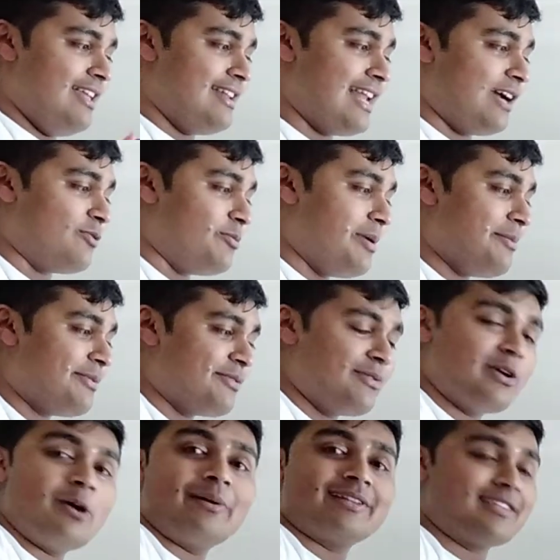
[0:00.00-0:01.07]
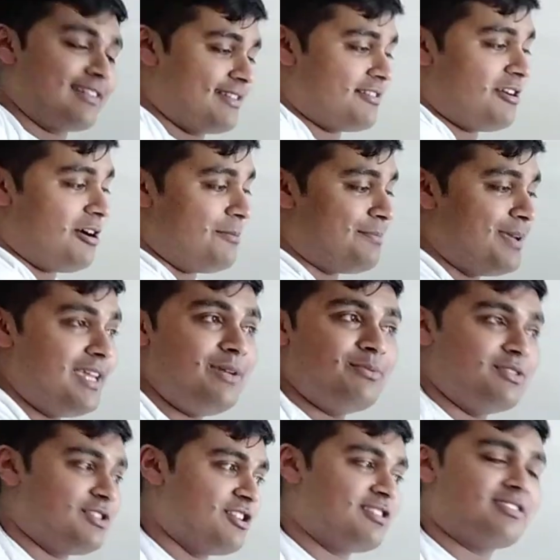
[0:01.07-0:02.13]
Now remember, if we go back to the start, p
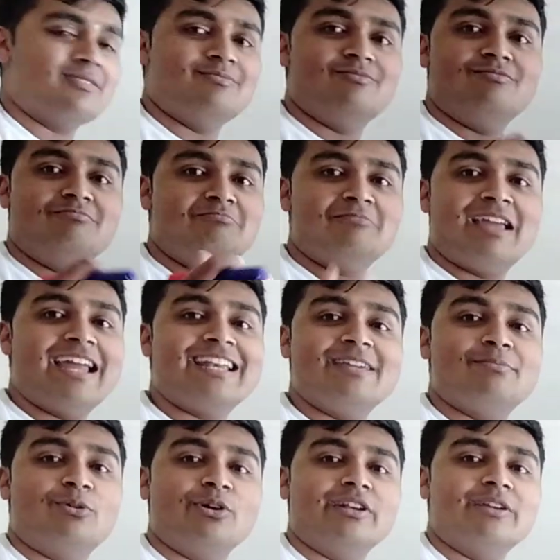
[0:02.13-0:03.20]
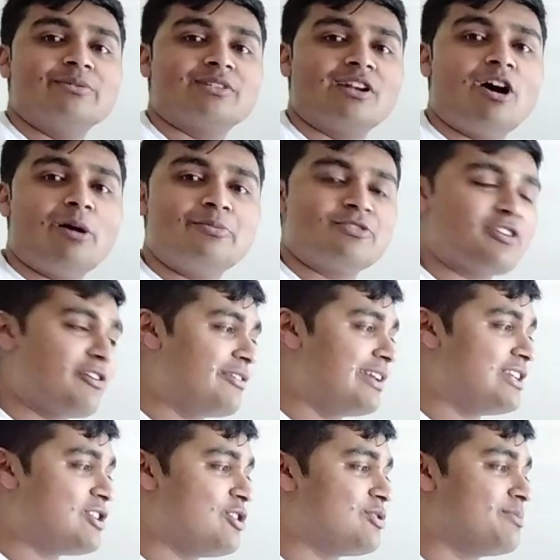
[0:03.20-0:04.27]
was just any point, it was an
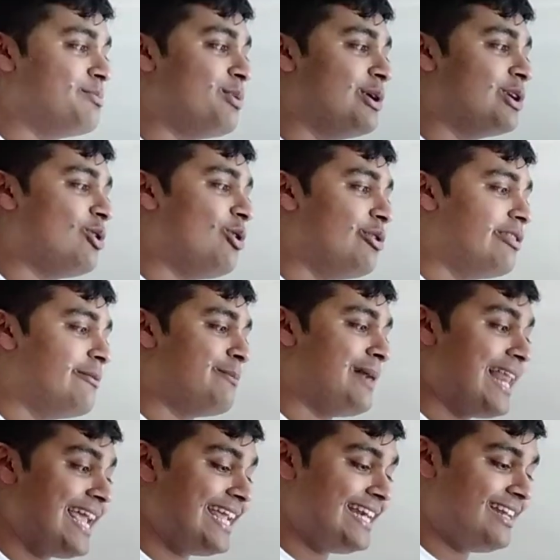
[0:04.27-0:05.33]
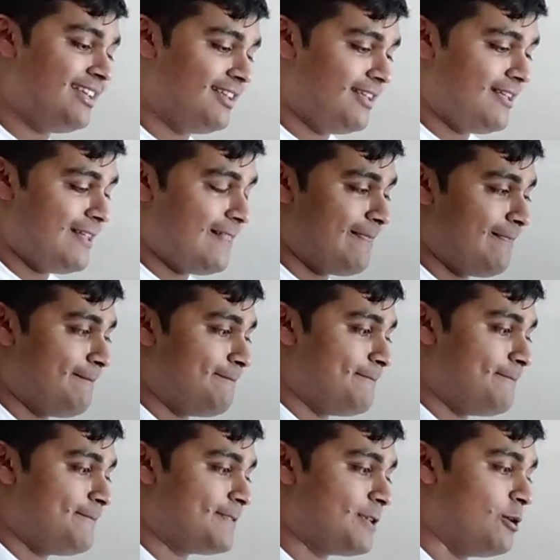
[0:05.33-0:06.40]
arbitrarily chosen point on the plane,
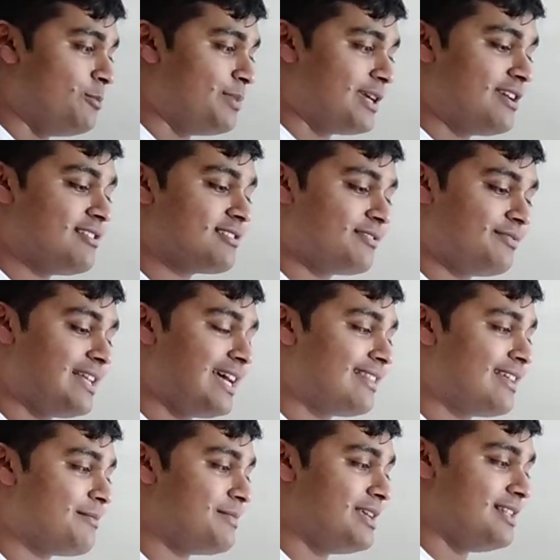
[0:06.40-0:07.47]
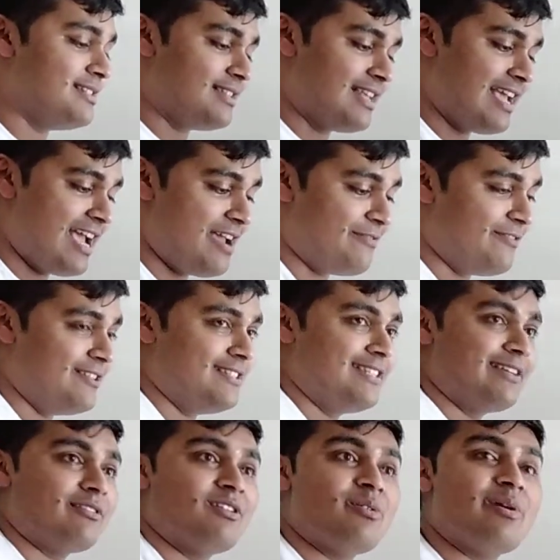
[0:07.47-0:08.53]
so because of that, that means f is
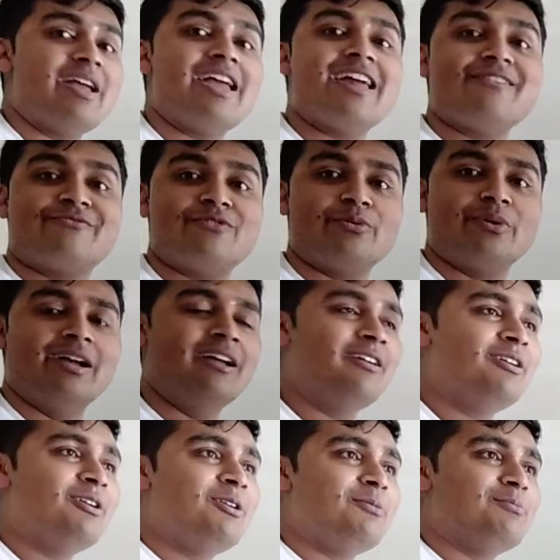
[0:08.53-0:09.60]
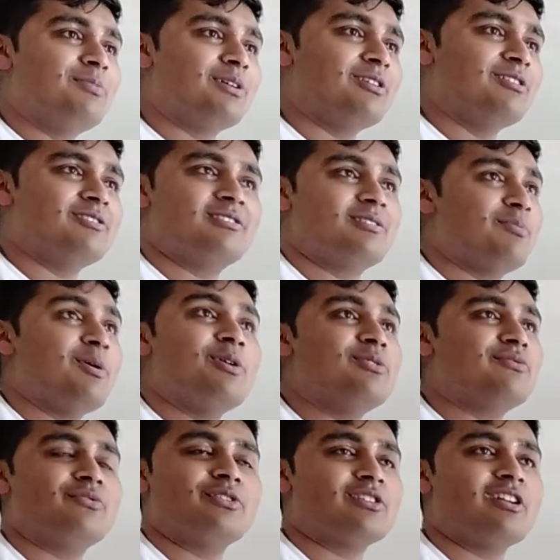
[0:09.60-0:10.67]
0 everywhere, because
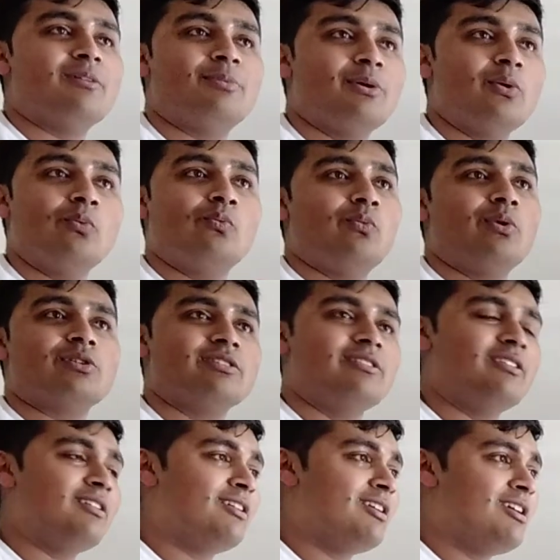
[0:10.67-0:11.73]
suppose for example it wasn't,